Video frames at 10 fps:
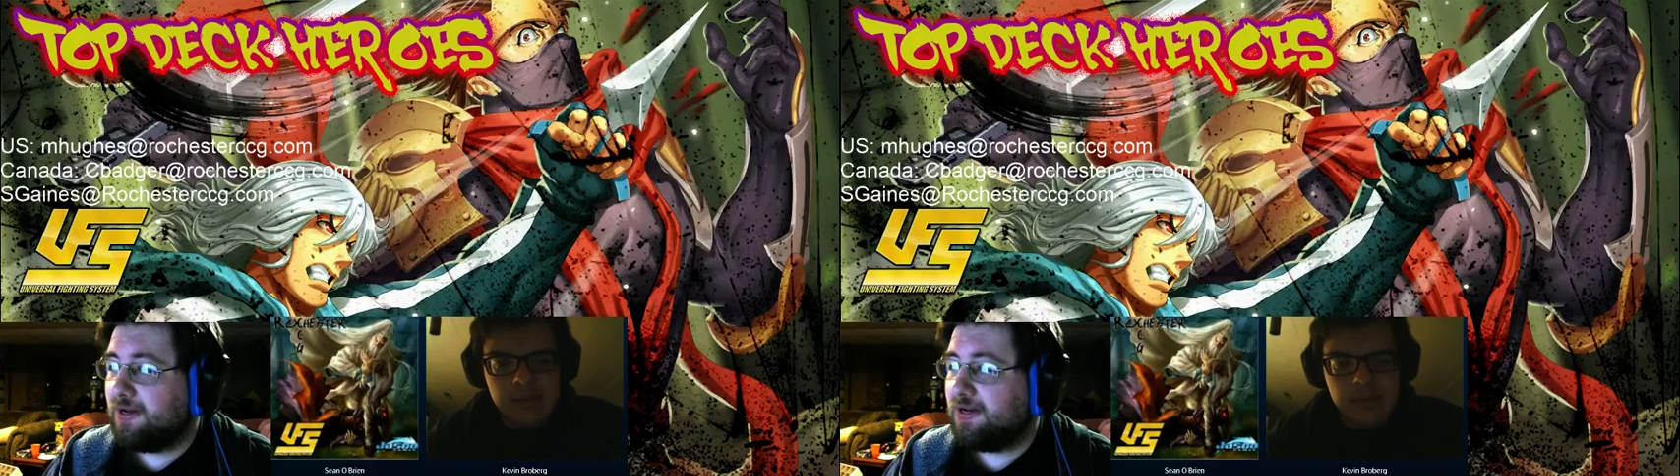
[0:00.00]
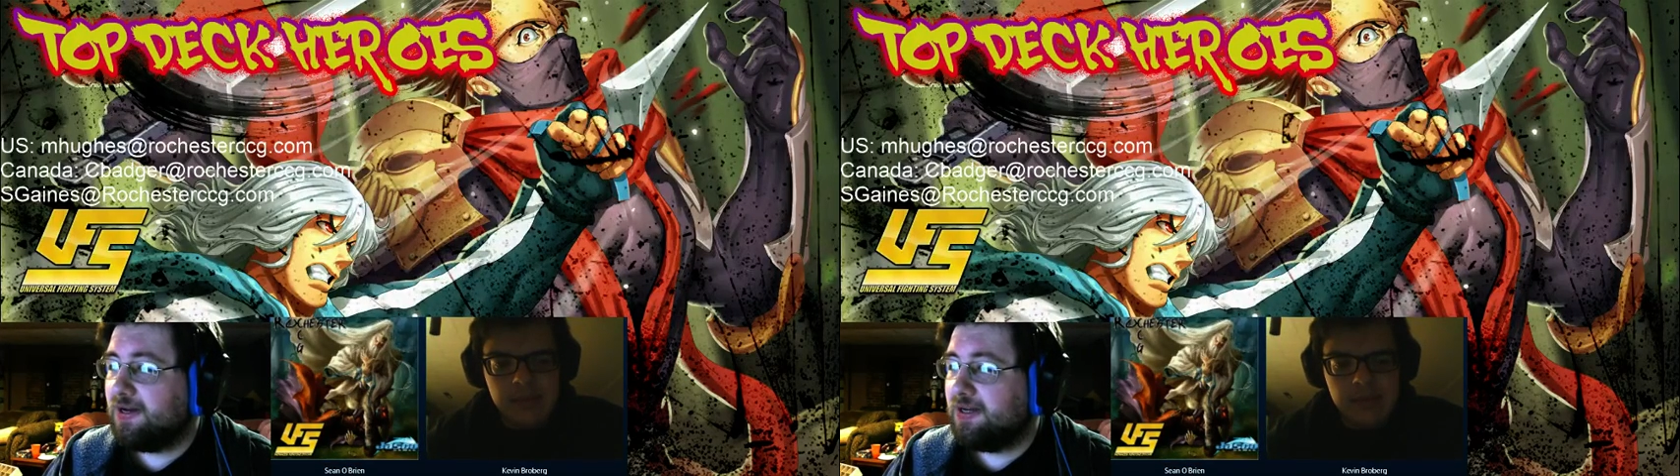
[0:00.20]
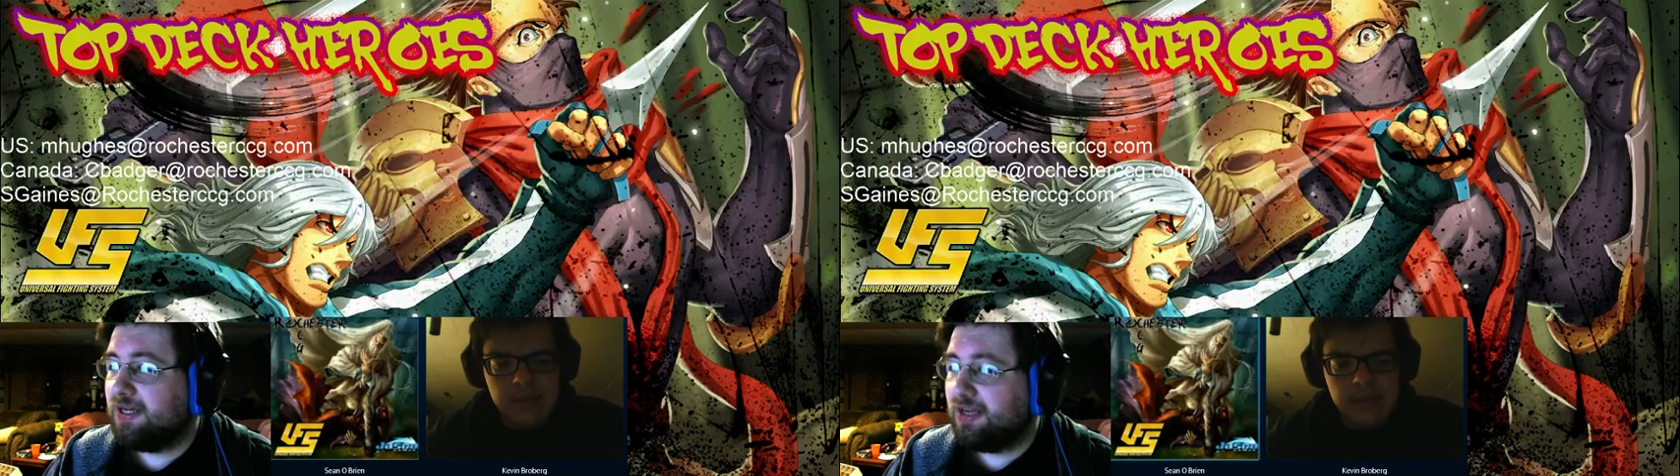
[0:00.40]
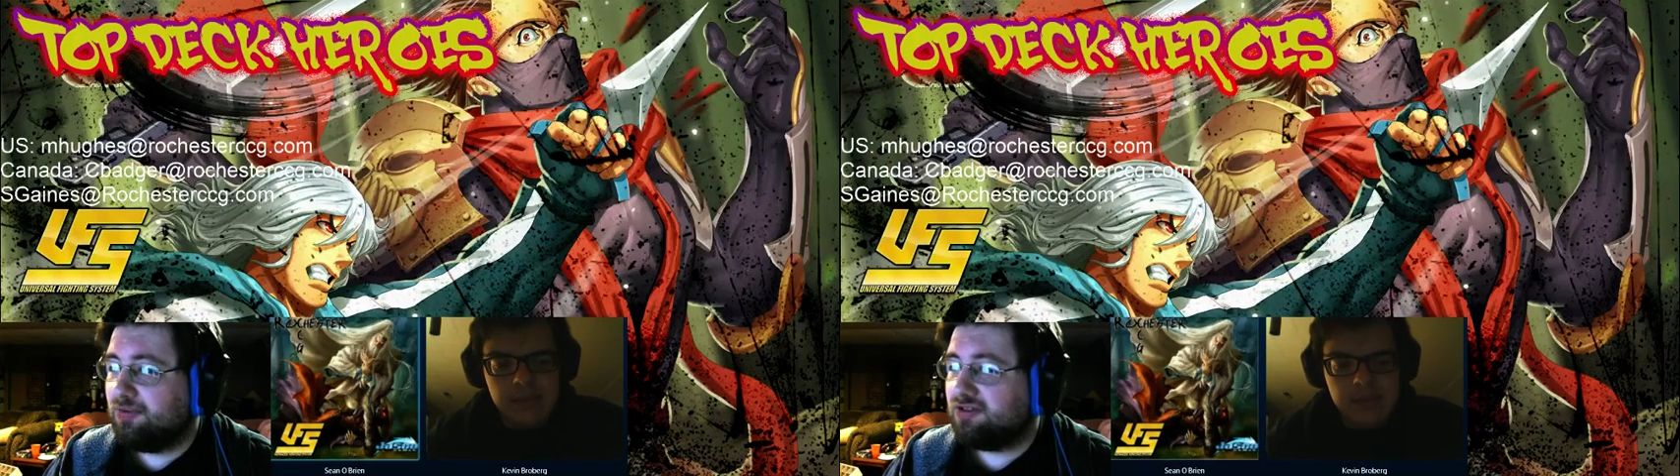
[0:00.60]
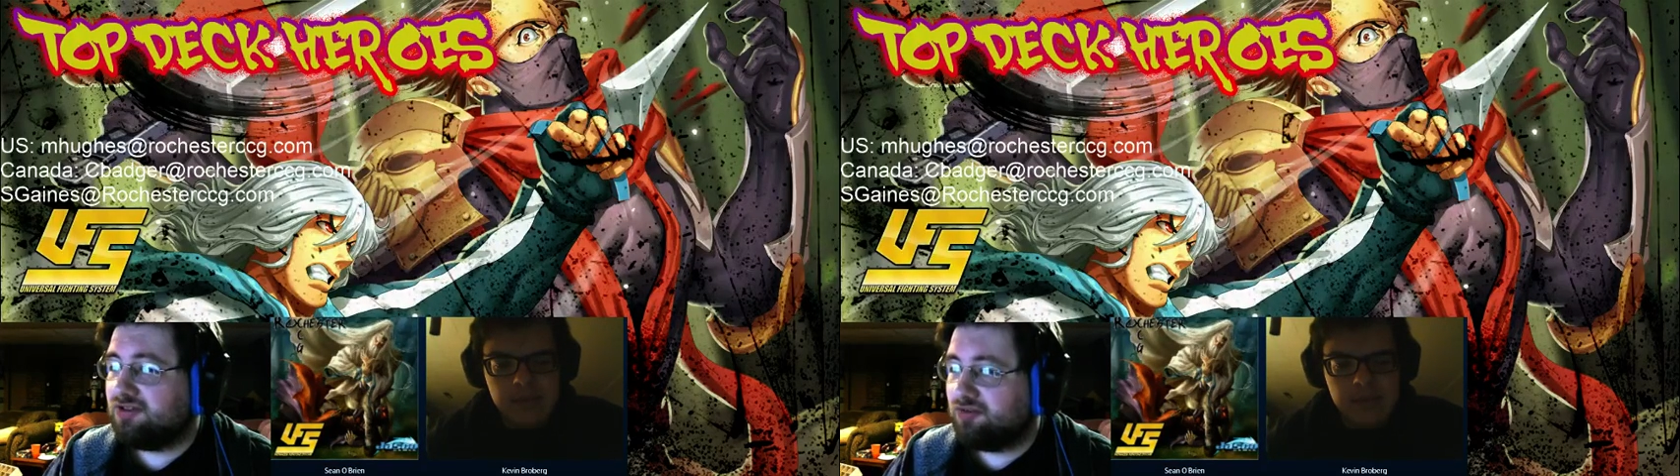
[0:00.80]
He did once or
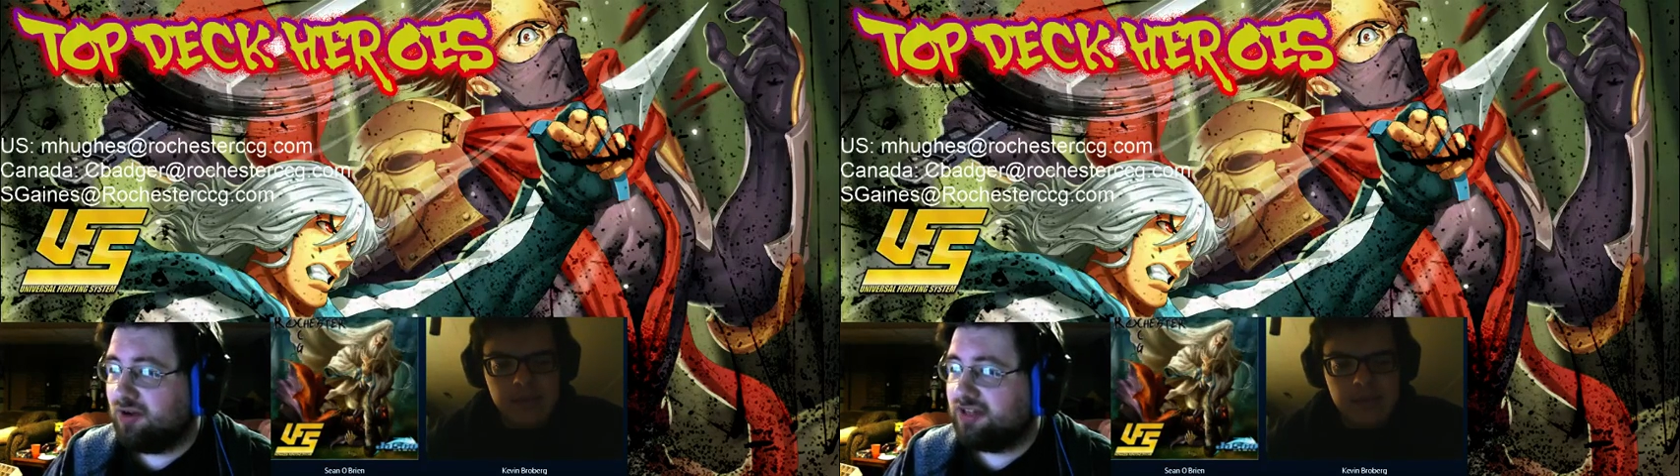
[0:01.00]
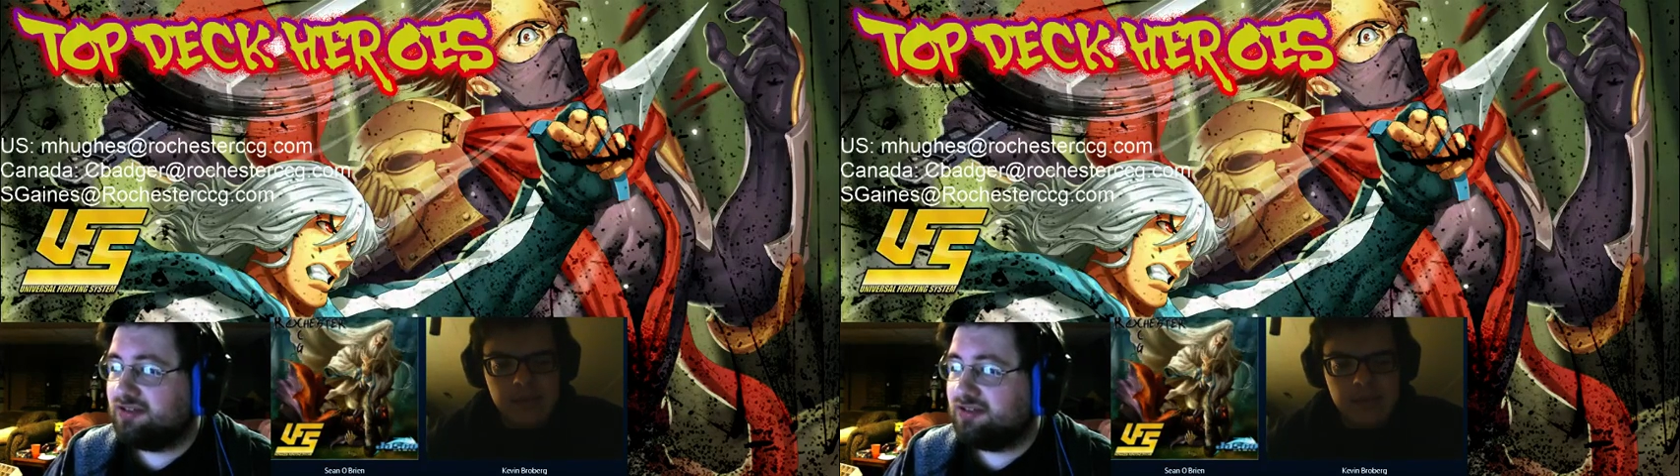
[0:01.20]
twice.